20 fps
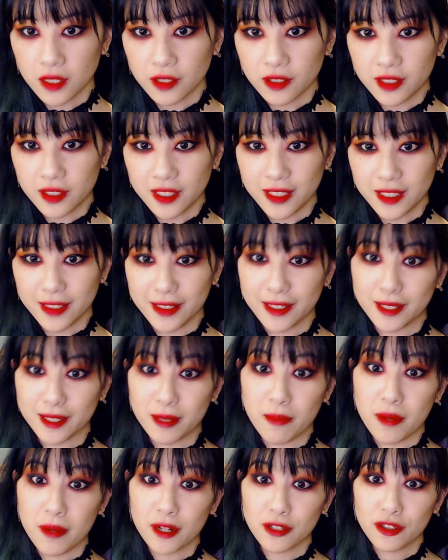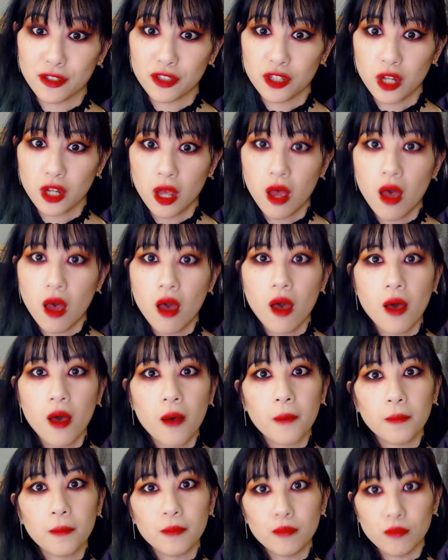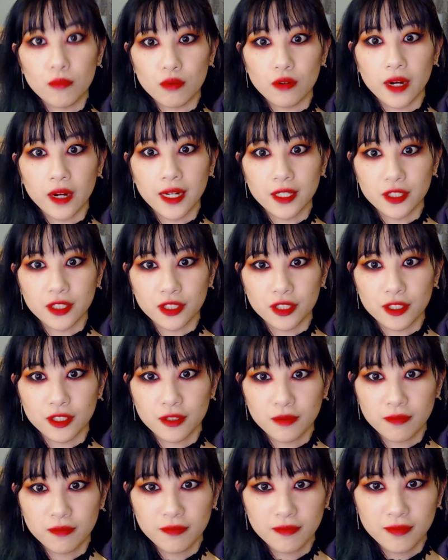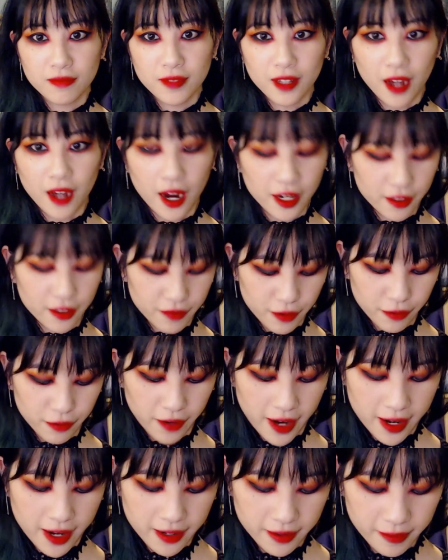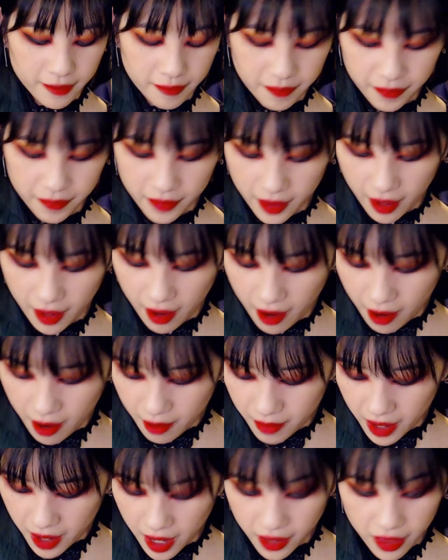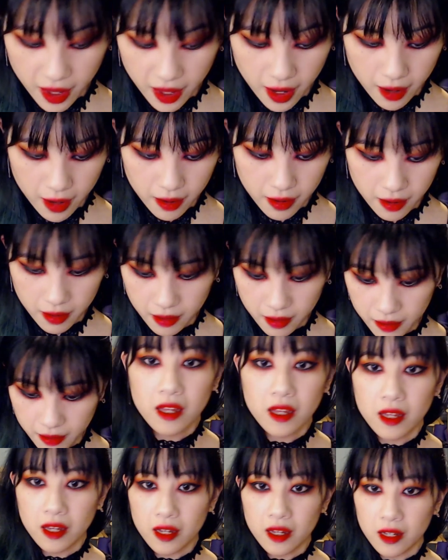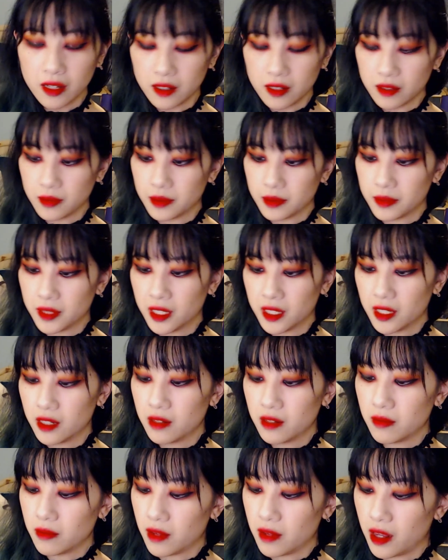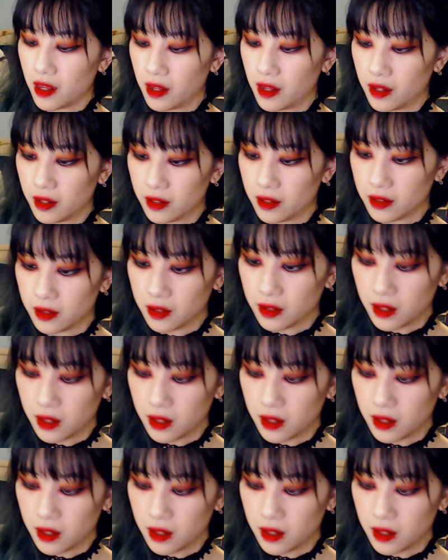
I think that's a much brighter kind of a red. And then I'm taking a,